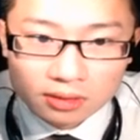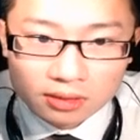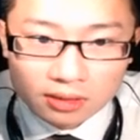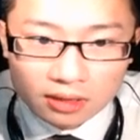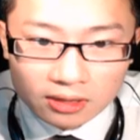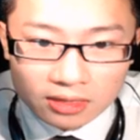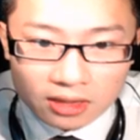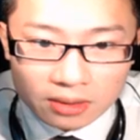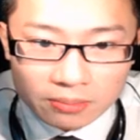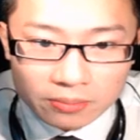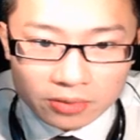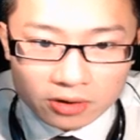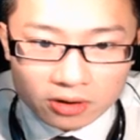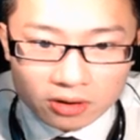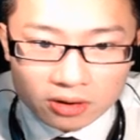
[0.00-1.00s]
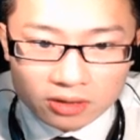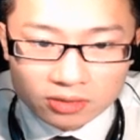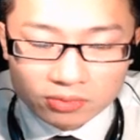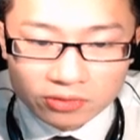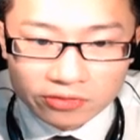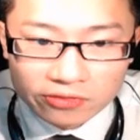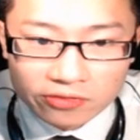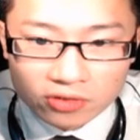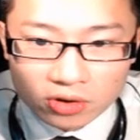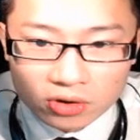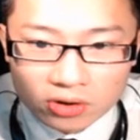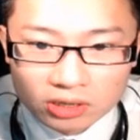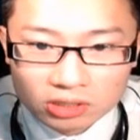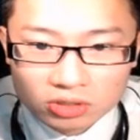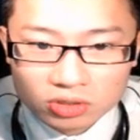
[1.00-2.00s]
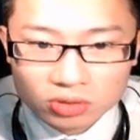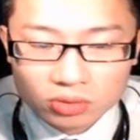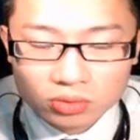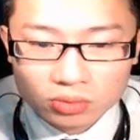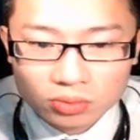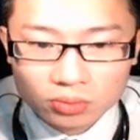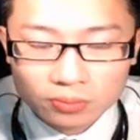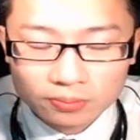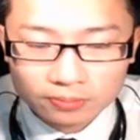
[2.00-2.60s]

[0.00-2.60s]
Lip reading: a number is referring to